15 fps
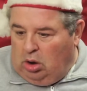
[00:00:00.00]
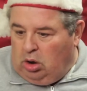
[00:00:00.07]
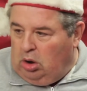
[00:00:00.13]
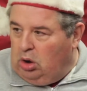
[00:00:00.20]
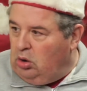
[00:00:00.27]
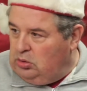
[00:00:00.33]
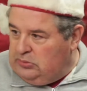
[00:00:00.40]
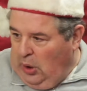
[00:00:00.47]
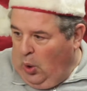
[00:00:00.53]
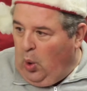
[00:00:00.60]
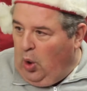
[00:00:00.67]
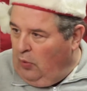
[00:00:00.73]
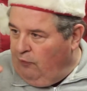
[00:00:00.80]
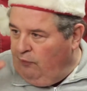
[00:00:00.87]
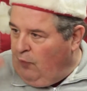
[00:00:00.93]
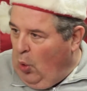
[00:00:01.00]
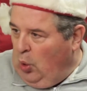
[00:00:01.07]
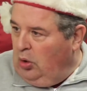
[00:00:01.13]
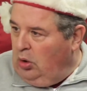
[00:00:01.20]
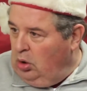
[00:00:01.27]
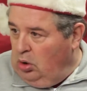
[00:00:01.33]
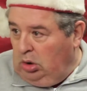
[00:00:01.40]
Yeah, forced to stay
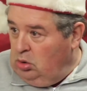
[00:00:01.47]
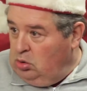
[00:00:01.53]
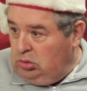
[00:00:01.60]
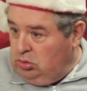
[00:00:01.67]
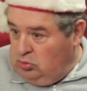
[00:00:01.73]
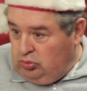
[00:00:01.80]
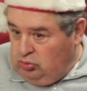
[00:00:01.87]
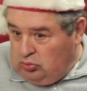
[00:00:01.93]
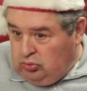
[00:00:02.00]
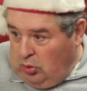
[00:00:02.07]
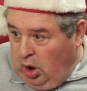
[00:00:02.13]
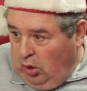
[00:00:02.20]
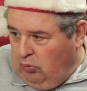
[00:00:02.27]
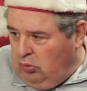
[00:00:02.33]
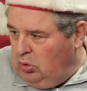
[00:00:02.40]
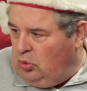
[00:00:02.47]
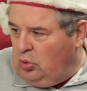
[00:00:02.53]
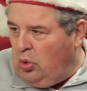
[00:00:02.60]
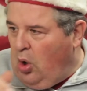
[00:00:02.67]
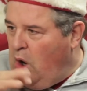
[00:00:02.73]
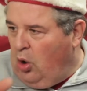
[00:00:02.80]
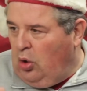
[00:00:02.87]
home. You want to go to parties, you
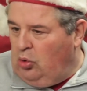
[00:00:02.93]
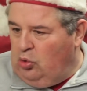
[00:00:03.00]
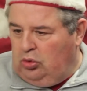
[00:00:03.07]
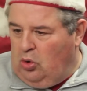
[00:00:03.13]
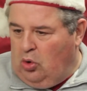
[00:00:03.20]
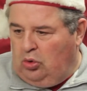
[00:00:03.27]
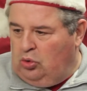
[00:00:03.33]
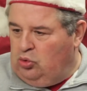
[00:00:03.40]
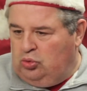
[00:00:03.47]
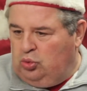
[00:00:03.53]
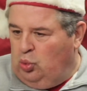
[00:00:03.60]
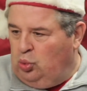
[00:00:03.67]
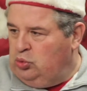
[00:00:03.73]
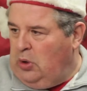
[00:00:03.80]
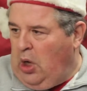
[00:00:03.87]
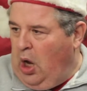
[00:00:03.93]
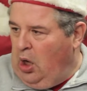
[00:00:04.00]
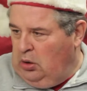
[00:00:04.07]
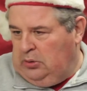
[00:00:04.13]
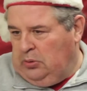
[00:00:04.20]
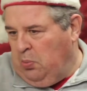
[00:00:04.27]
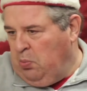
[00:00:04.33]
can't use your car. You must
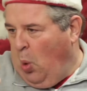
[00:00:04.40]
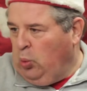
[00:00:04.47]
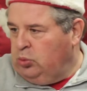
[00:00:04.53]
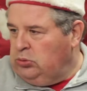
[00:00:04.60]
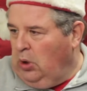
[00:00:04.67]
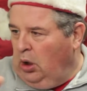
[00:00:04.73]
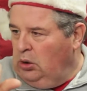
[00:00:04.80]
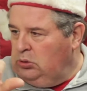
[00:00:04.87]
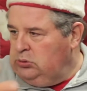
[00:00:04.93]
stay at a motel.